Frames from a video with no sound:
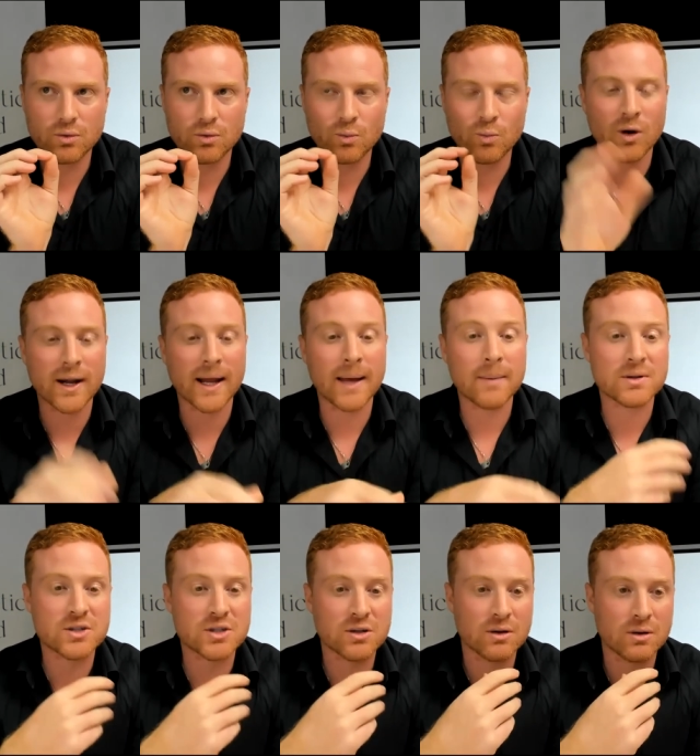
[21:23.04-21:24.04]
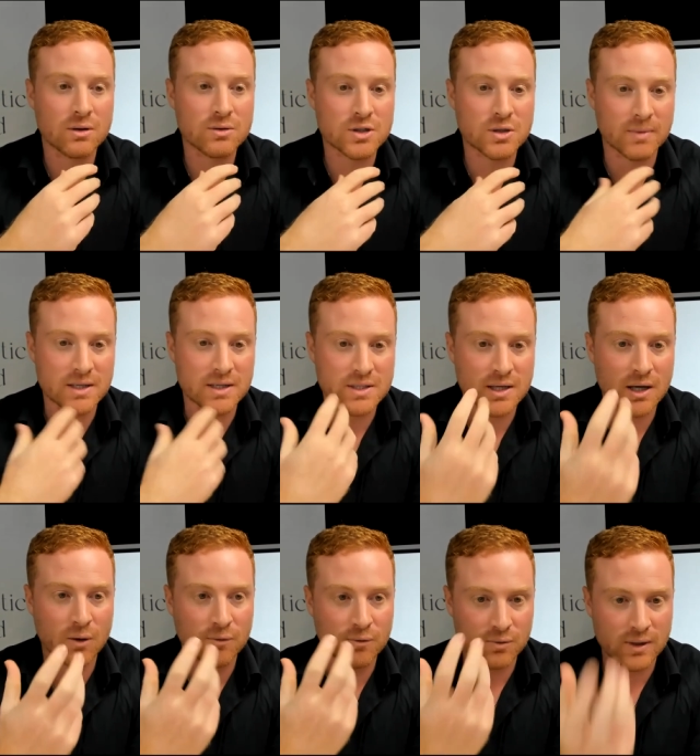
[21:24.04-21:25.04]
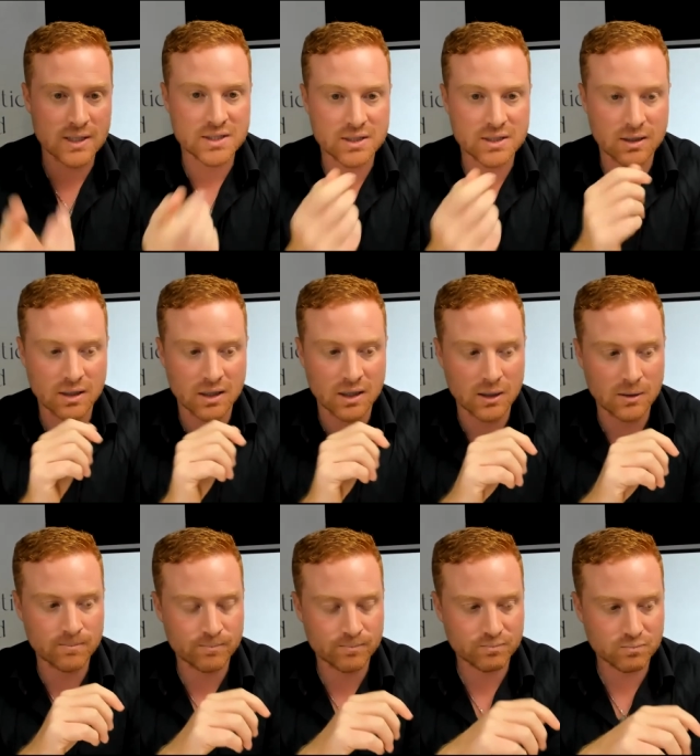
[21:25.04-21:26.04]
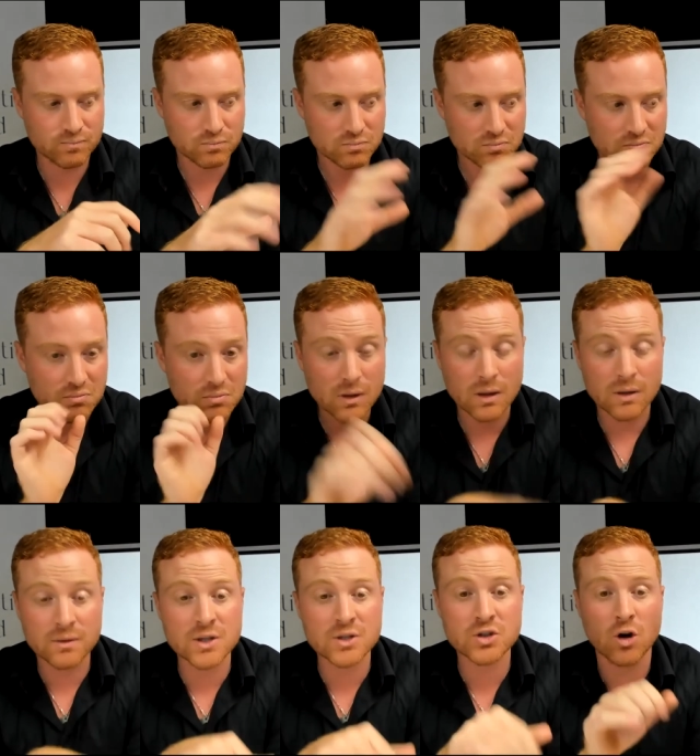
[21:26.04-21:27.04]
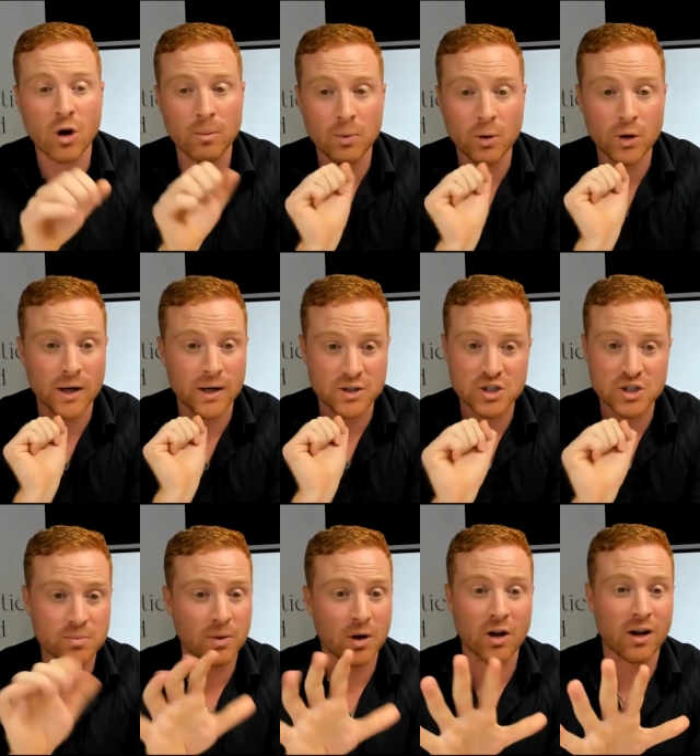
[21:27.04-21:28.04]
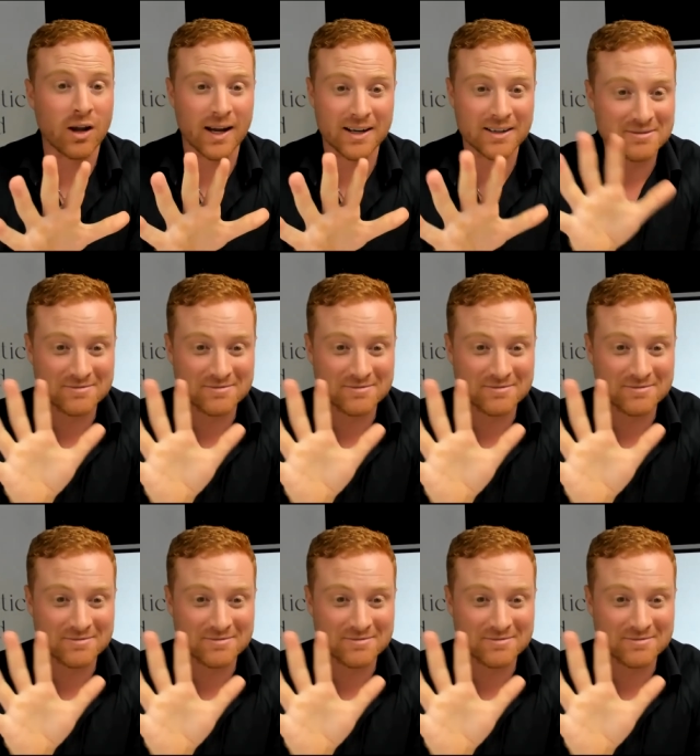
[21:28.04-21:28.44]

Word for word: what happened to myself recently, this got put in a spotlight,